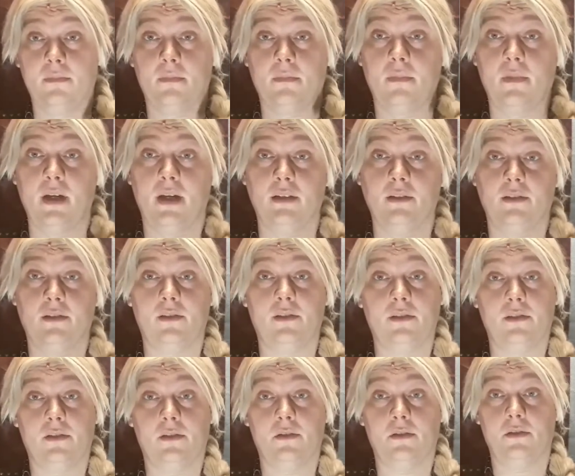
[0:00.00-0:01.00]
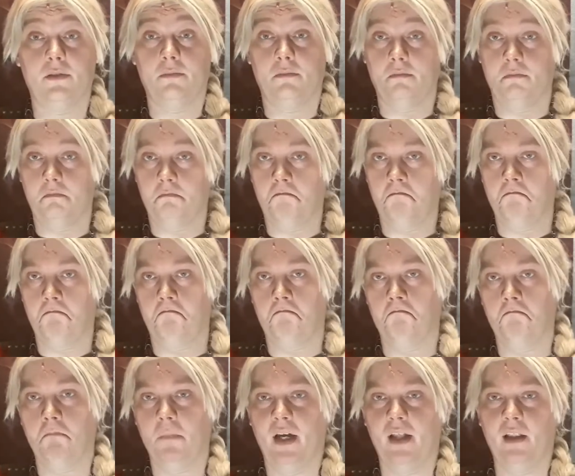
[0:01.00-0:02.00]
Because
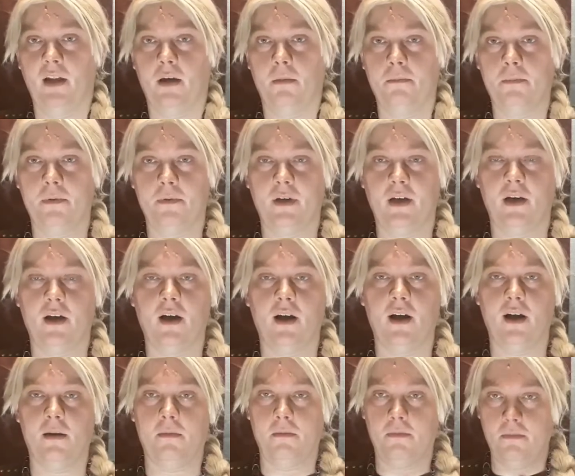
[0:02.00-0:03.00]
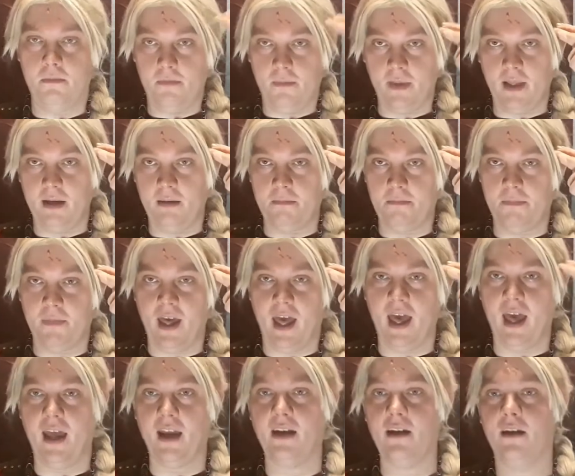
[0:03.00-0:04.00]
my LARP Canar, the
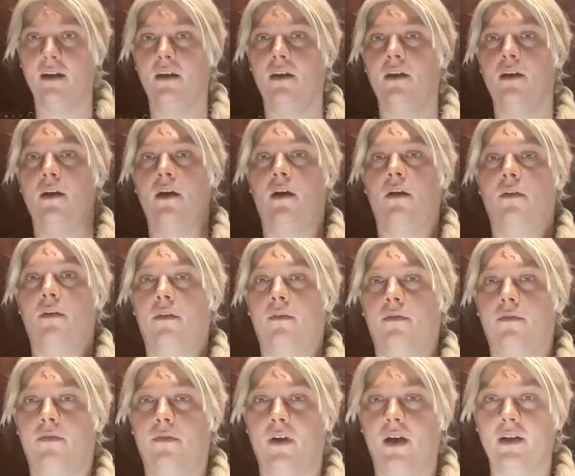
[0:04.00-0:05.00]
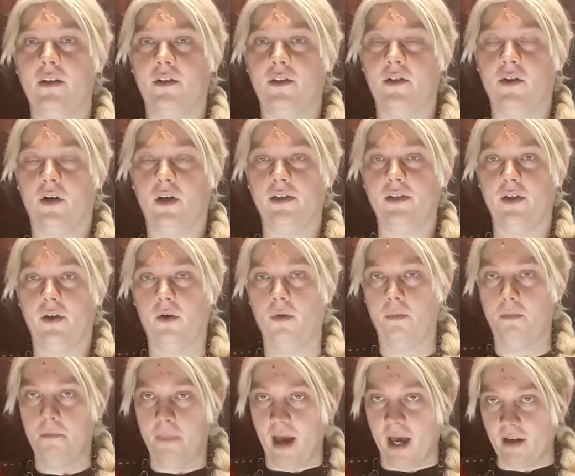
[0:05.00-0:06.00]
head, front torso,
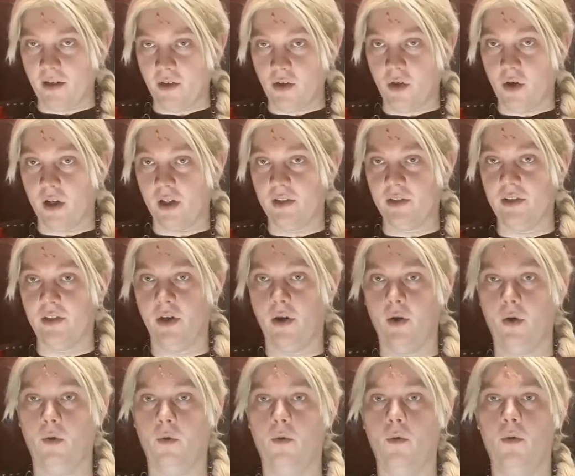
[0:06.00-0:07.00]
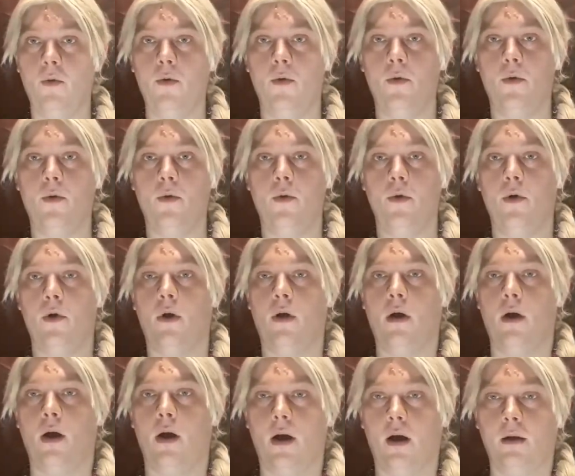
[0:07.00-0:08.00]
back torso,
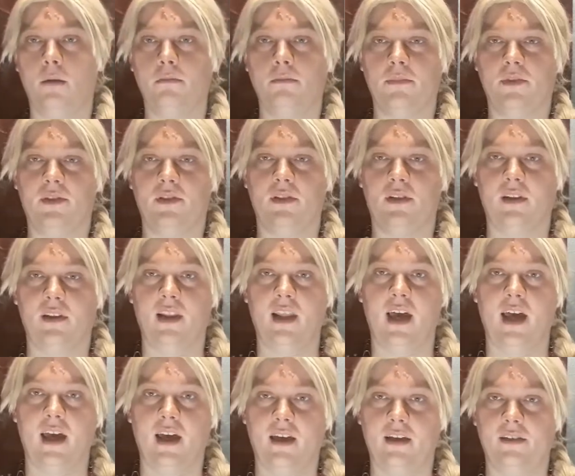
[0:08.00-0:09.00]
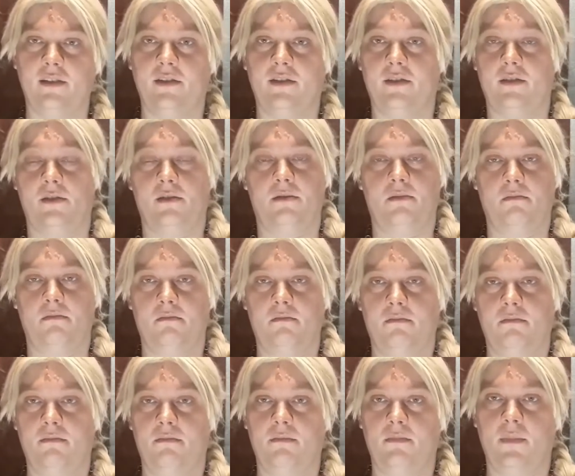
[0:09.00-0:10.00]
arms, legs,
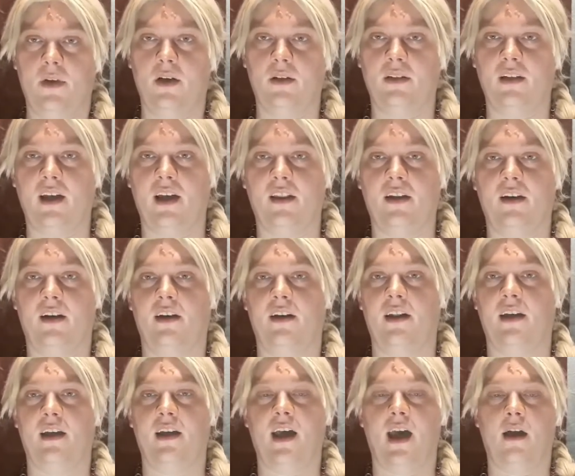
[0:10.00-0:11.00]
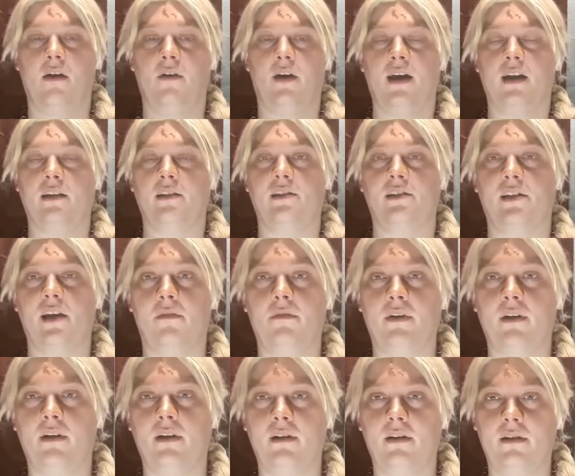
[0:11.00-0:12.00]
all together they count as
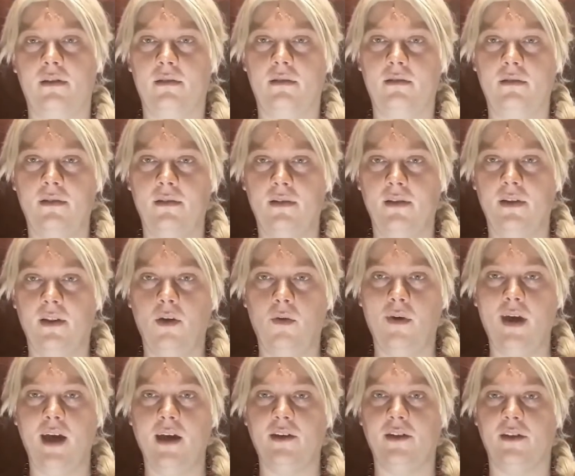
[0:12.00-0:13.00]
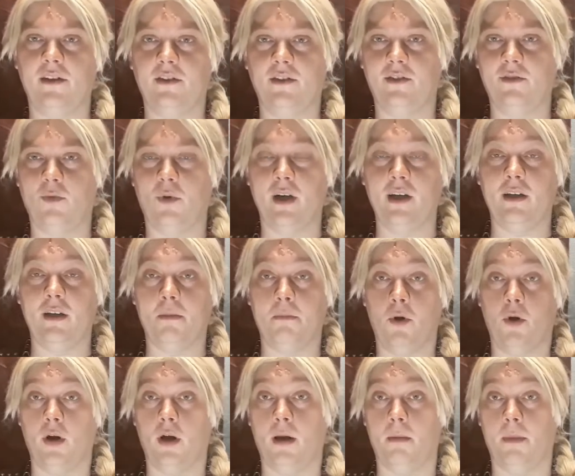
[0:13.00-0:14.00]
7 locations where you can
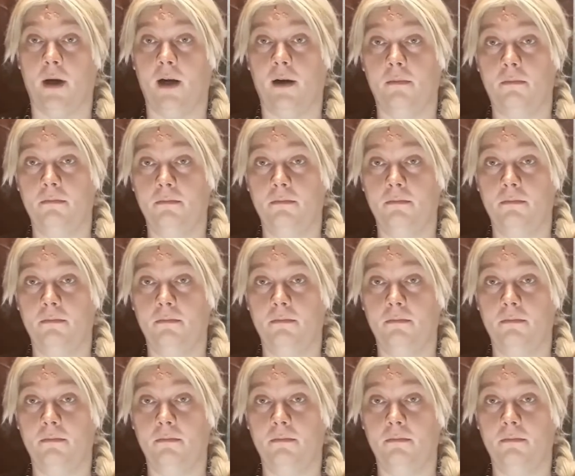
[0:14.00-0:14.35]
put armor.